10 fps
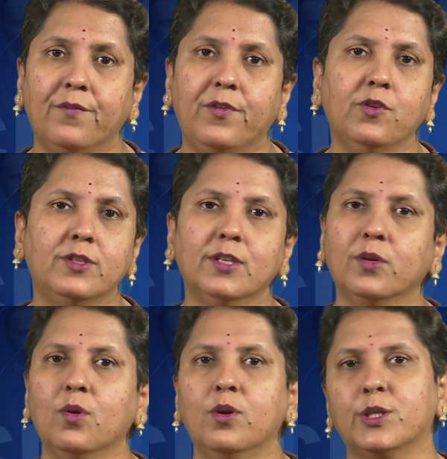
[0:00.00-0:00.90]
future
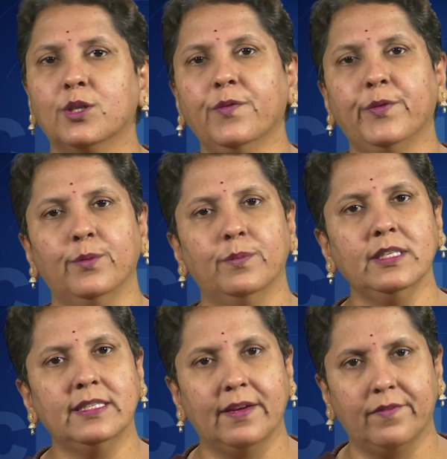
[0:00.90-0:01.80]
course of
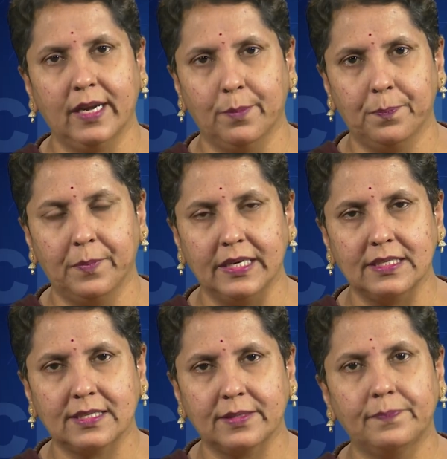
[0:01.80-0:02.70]
human
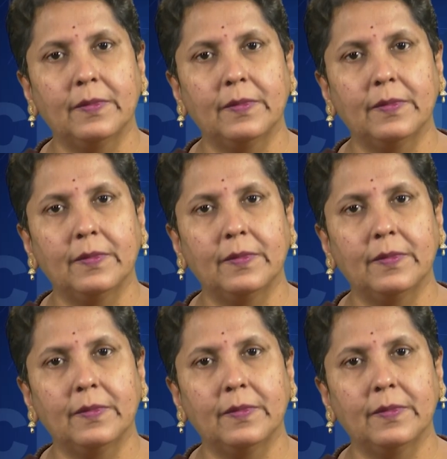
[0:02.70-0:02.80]
development.